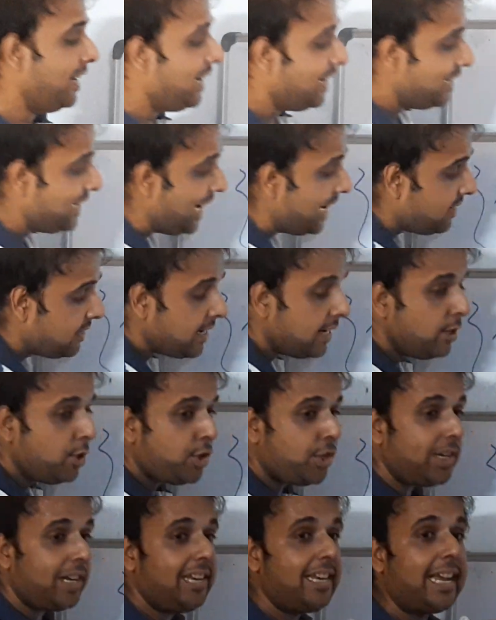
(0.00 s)
The
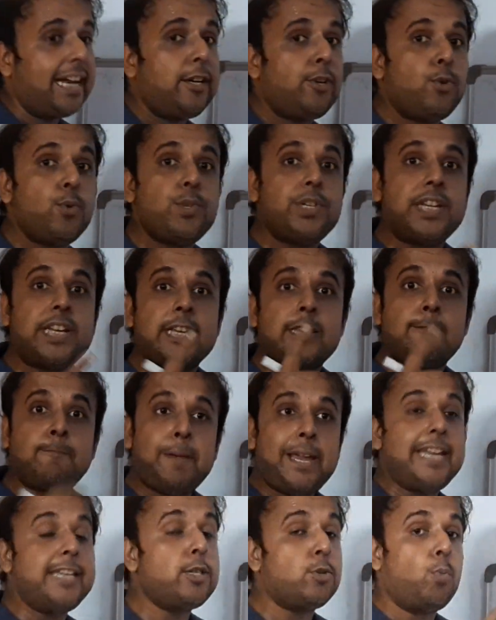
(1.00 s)
essential nitrogenous
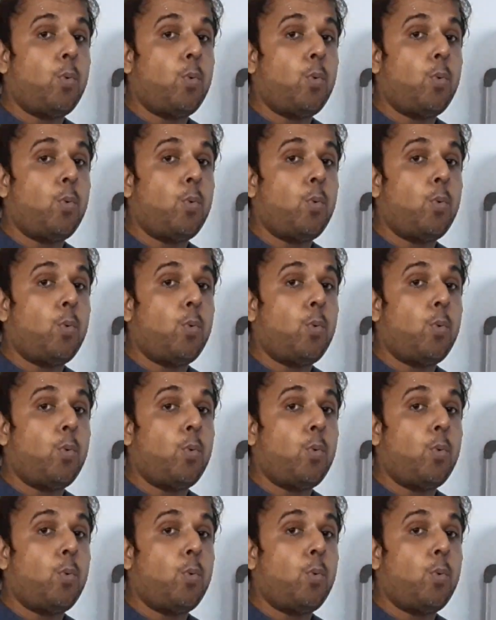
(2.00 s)
base,